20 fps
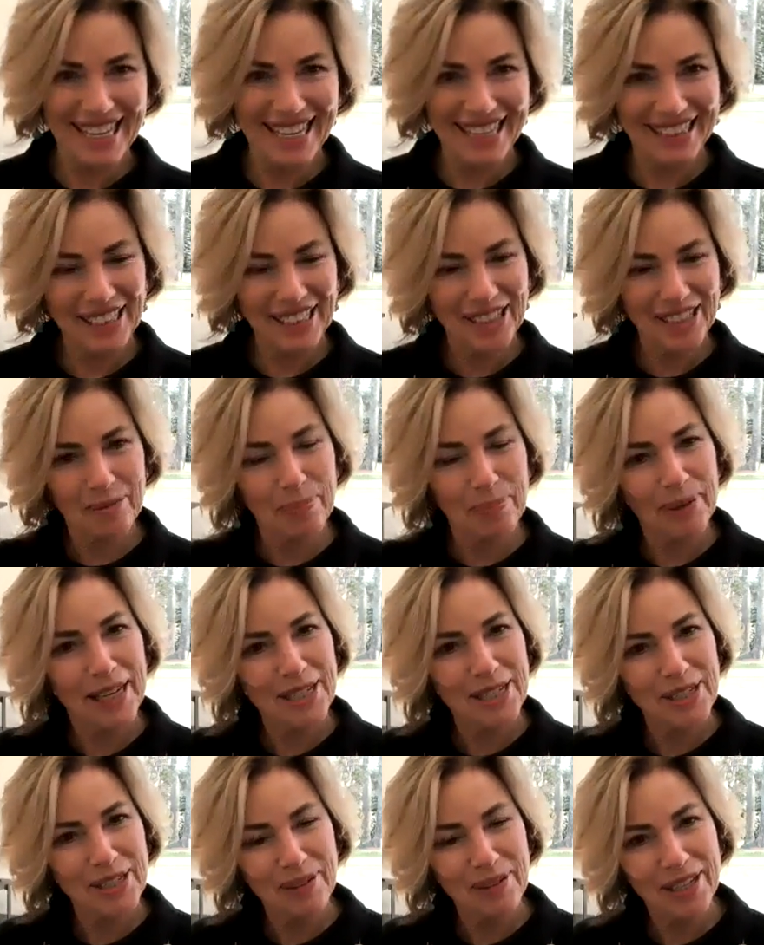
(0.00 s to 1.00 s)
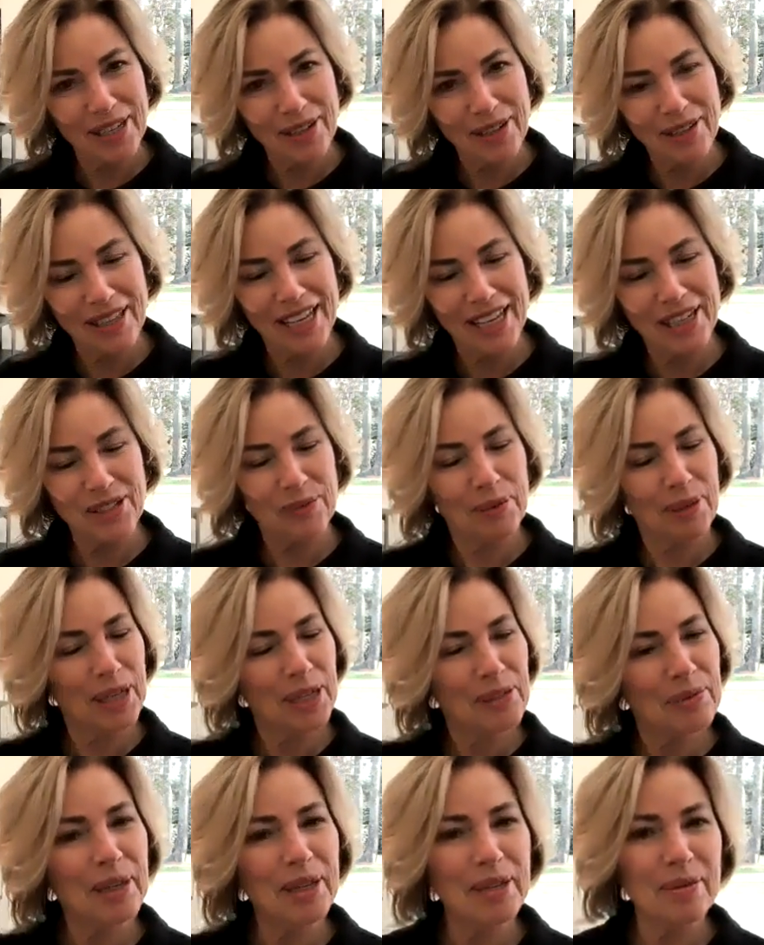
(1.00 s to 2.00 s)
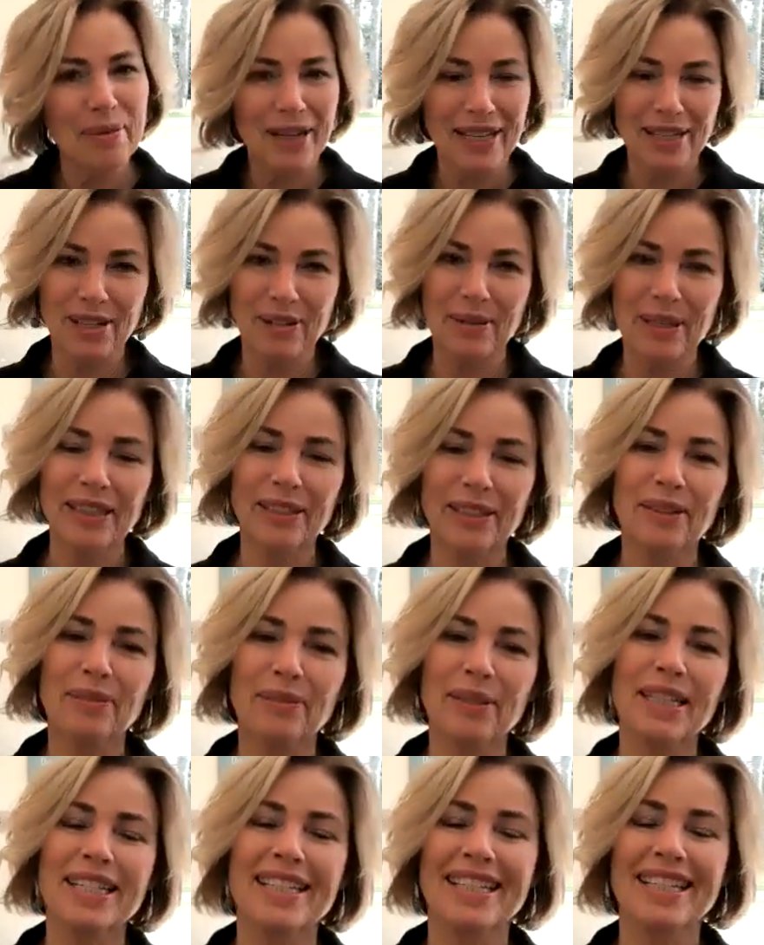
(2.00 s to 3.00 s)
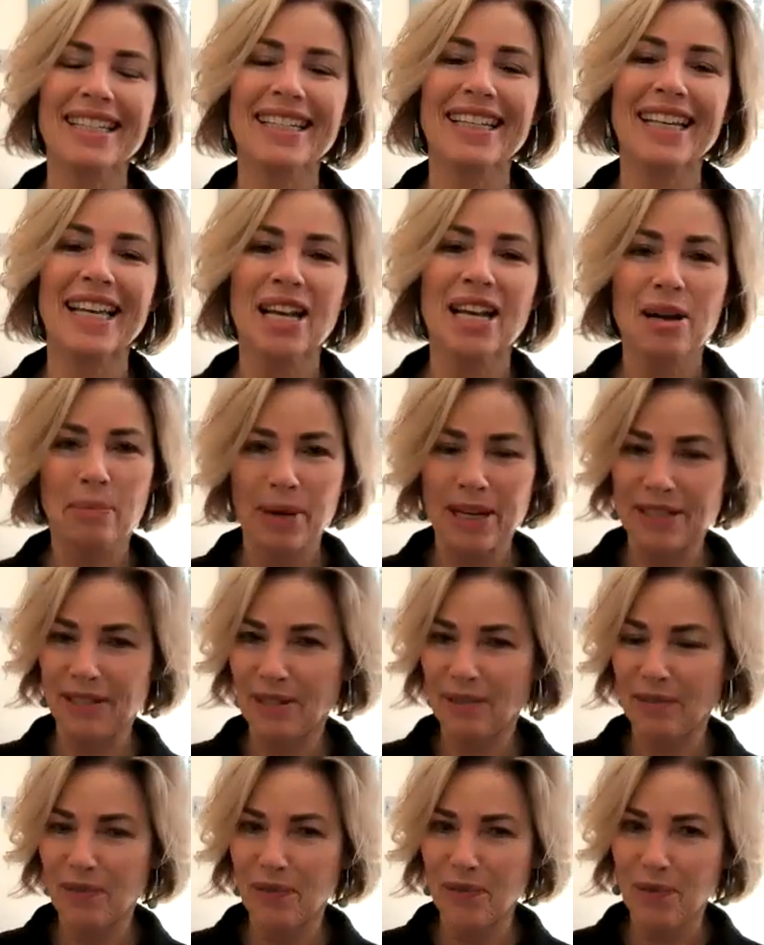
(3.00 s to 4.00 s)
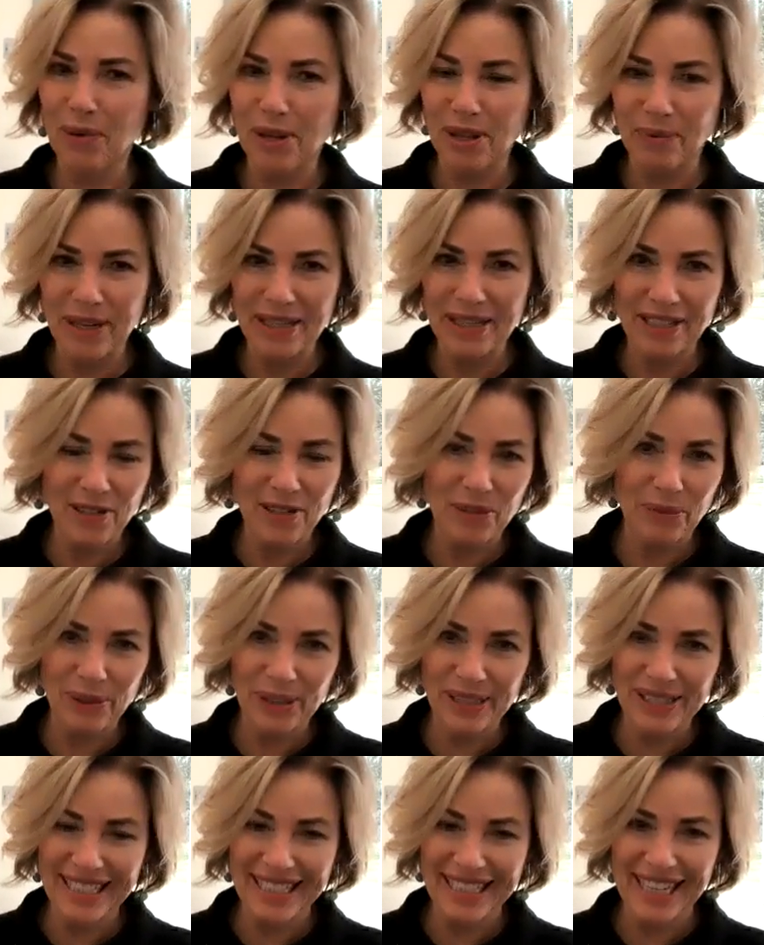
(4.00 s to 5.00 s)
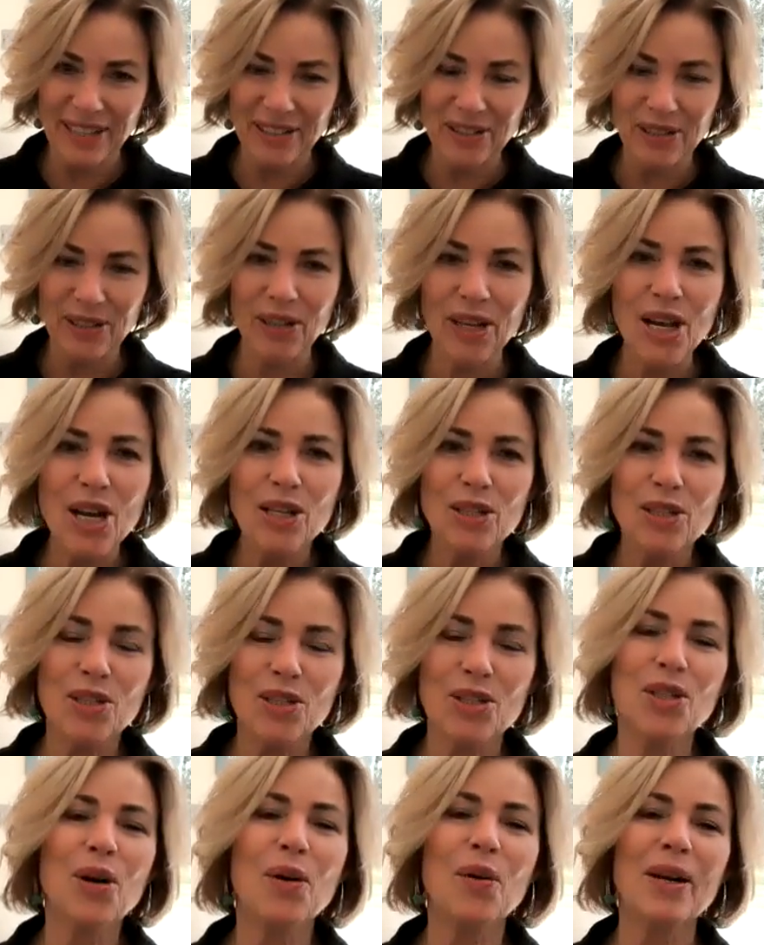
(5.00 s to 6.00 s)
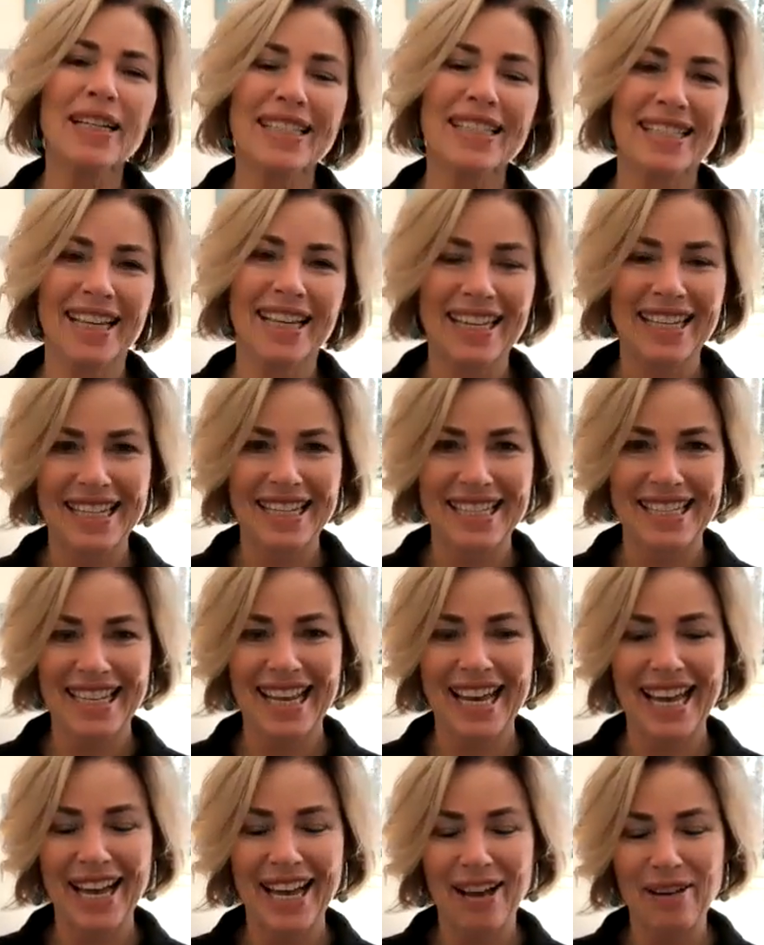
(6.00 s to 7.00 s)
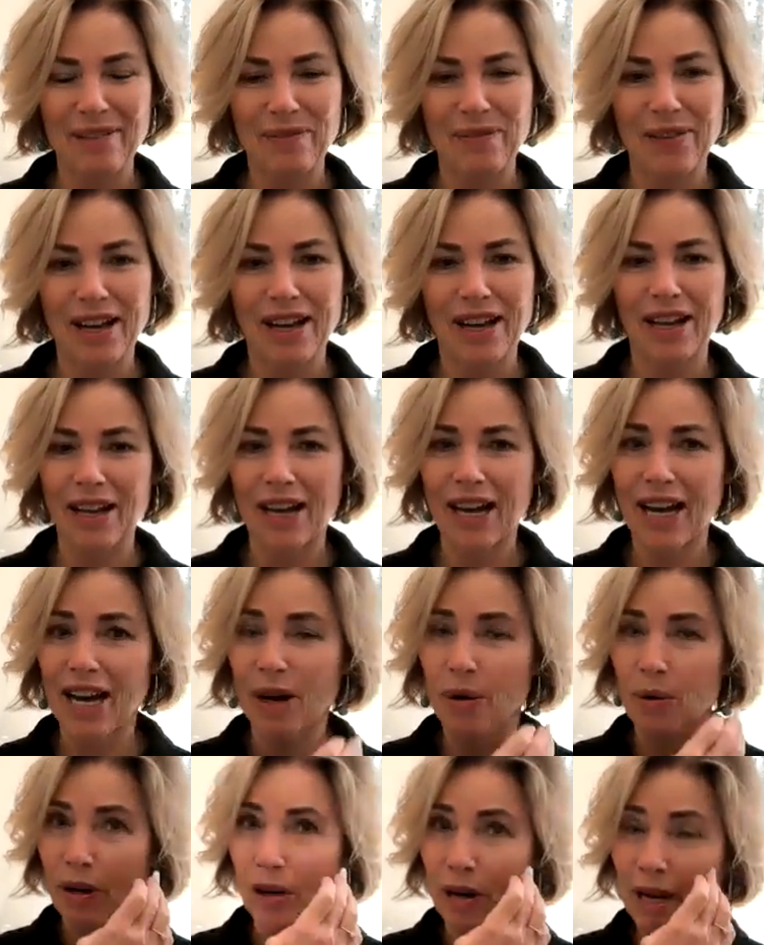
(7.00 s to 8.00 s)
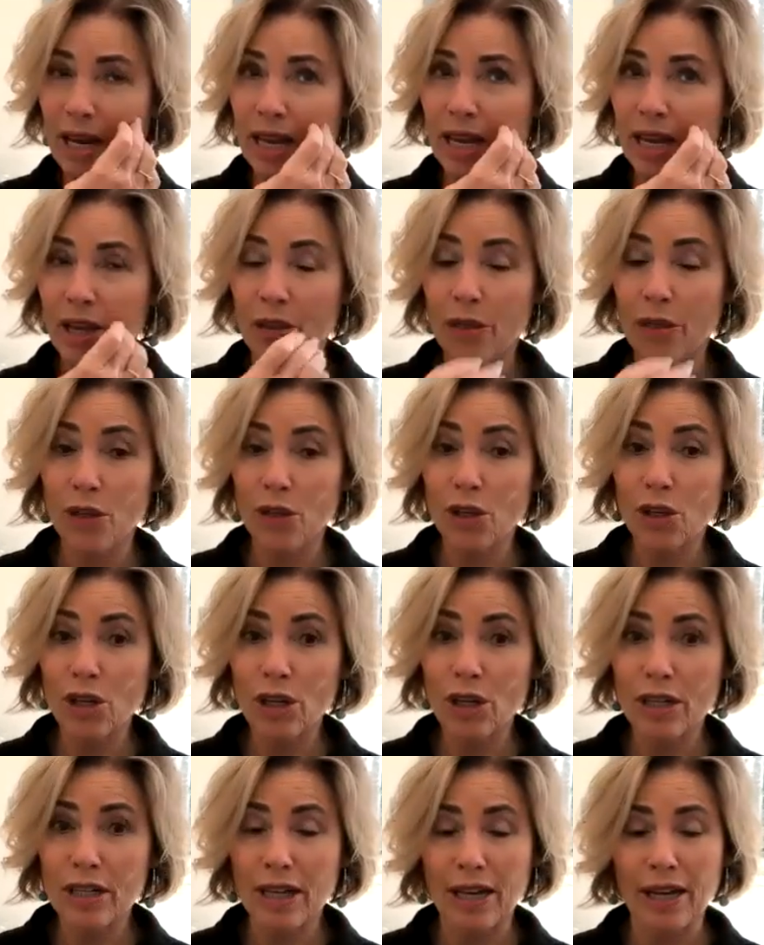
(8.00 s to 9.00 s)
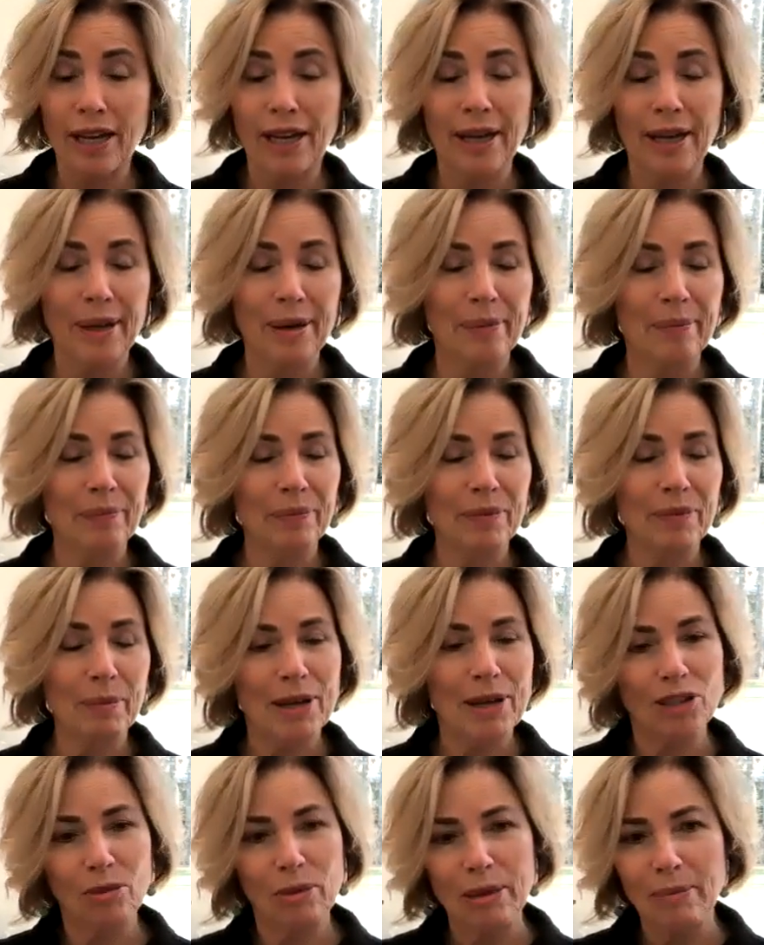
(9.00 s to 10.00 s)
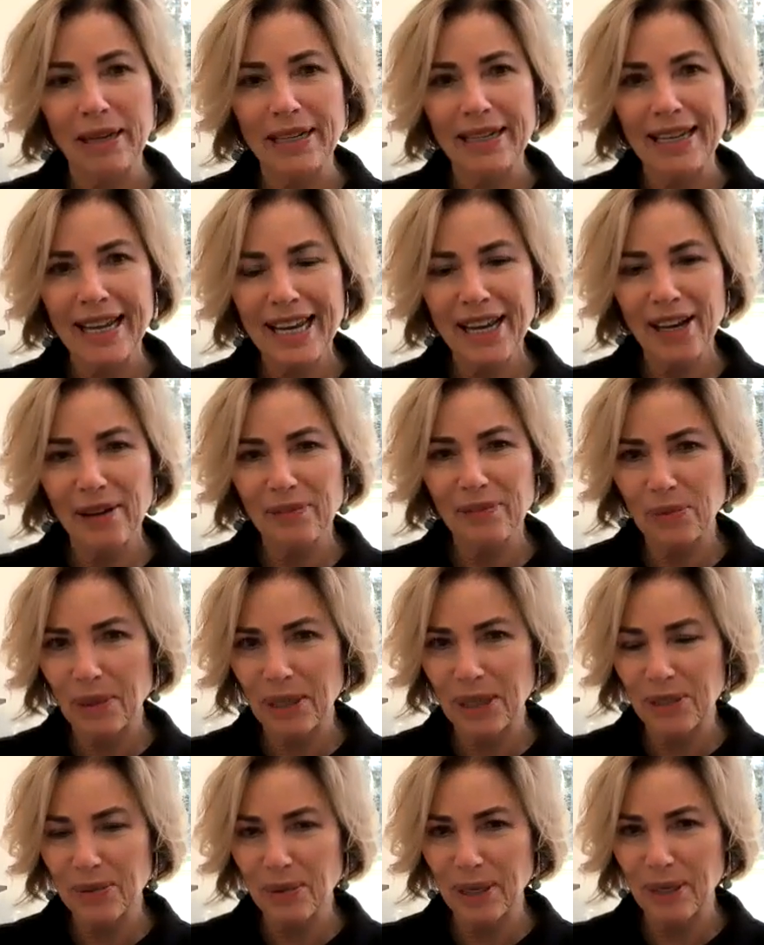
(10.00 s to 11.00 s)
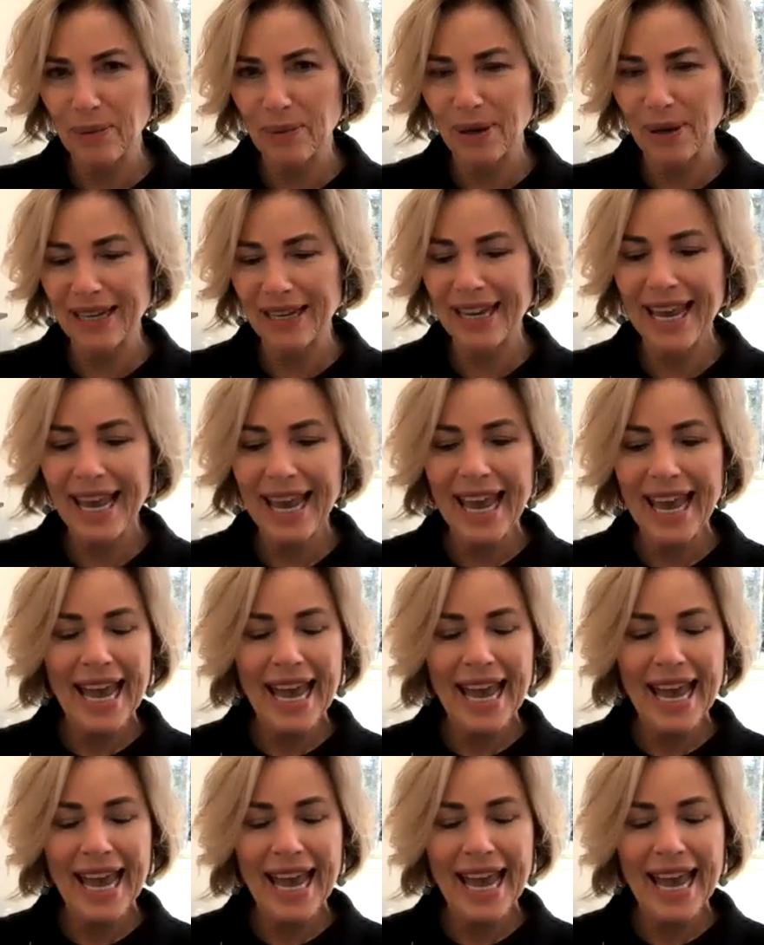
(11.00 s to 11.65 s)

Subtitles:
Lisa Parento here, the 2021 New England Region President for the Residential Real Estate Council. So excited to have our third Mastermind Monday of 2021.